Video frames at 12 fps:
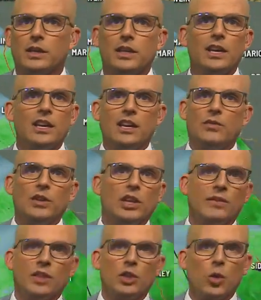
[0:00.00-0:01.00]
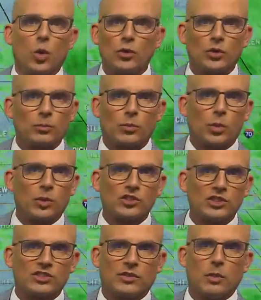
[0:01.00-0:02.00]
but if you live in the northern
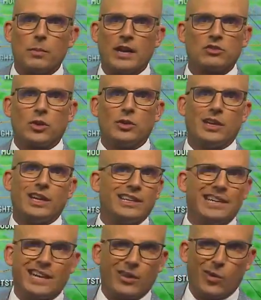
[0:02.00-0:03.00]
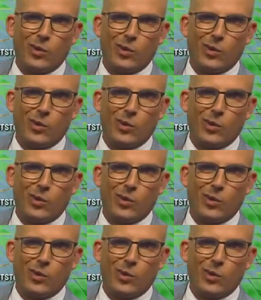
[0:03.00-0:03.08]
portions of the metro, you didn't get a